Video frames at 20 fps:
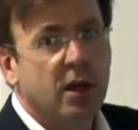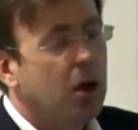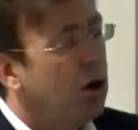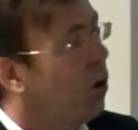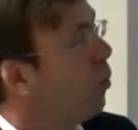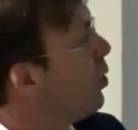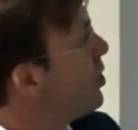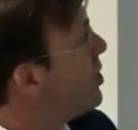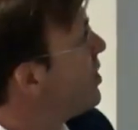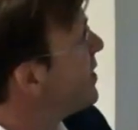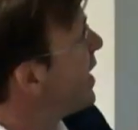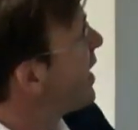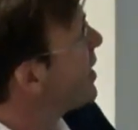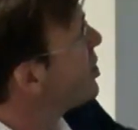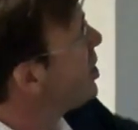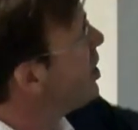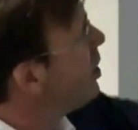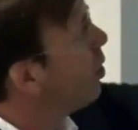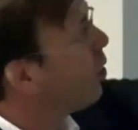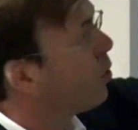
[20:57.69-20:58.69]
which is
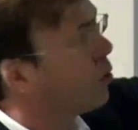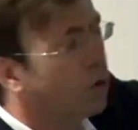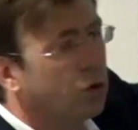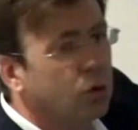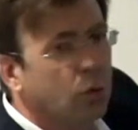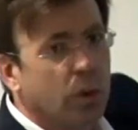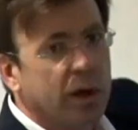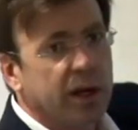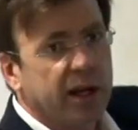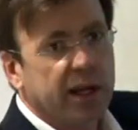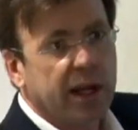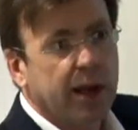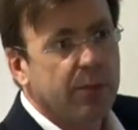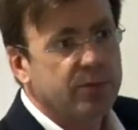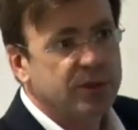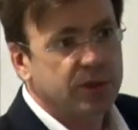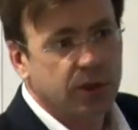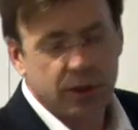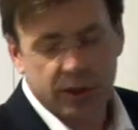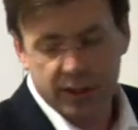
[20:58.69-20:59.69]
actually no good when it comes
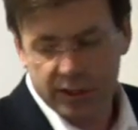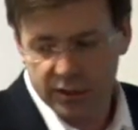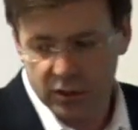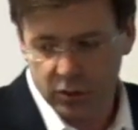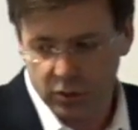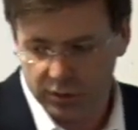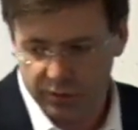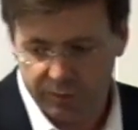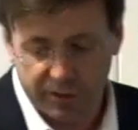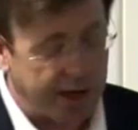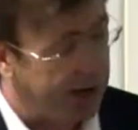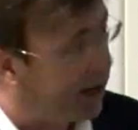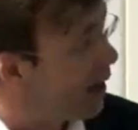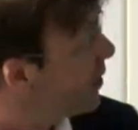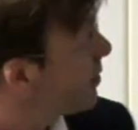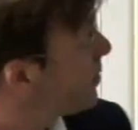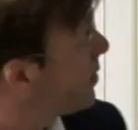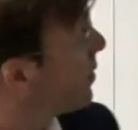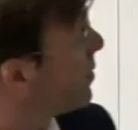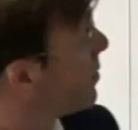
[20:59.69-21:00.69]
to this sort of
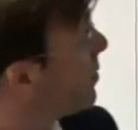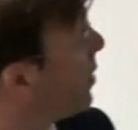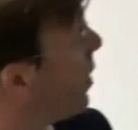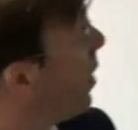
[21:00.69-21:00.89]
analysis.